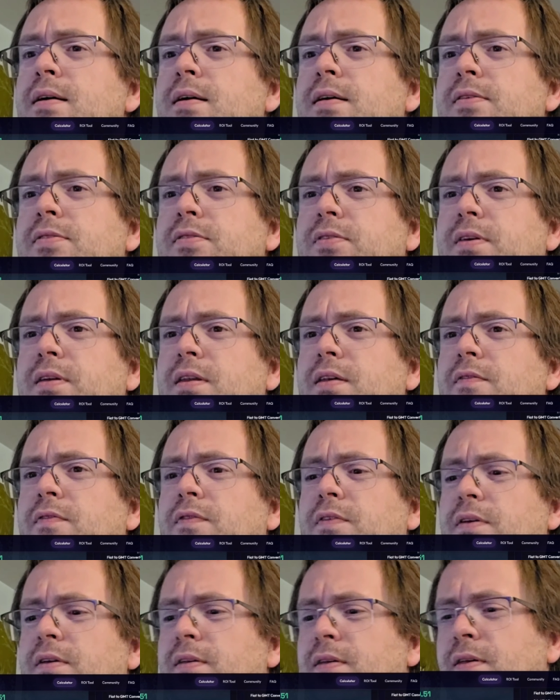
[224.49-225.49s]
So then if
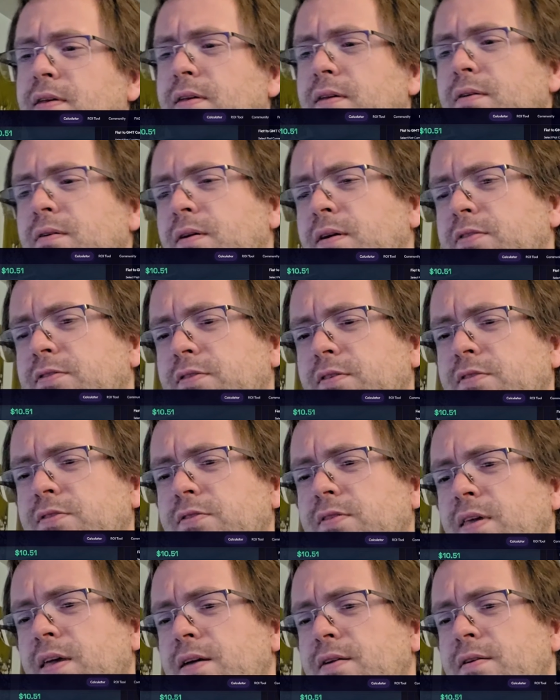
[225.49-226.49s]
it, let's just
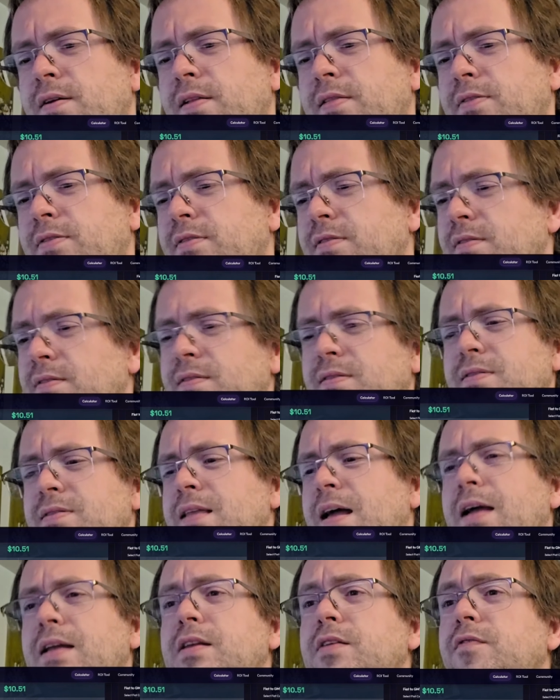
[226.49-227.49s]
say that's
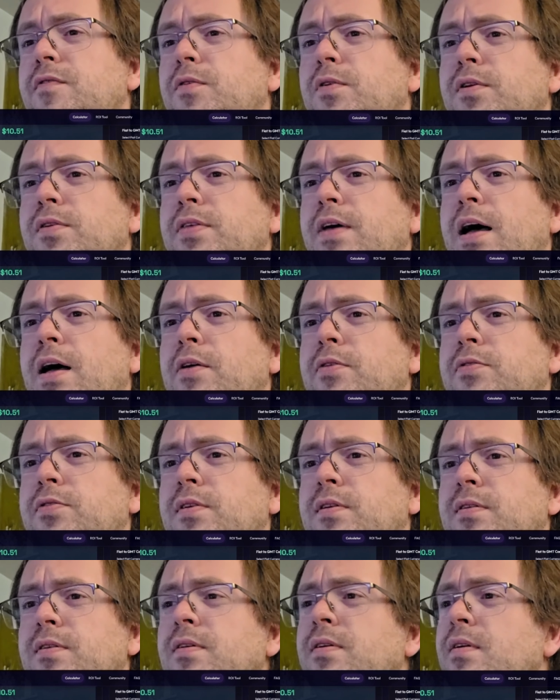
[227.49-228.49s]

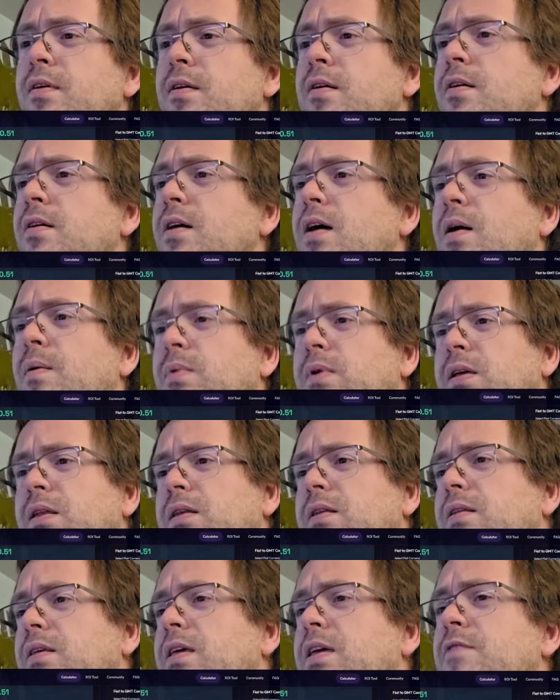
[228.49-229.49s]
94,000. I
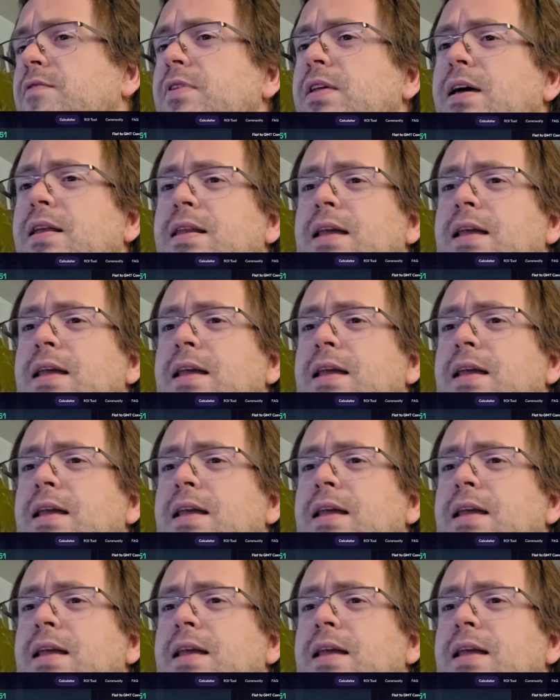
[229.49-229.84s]
mean, even at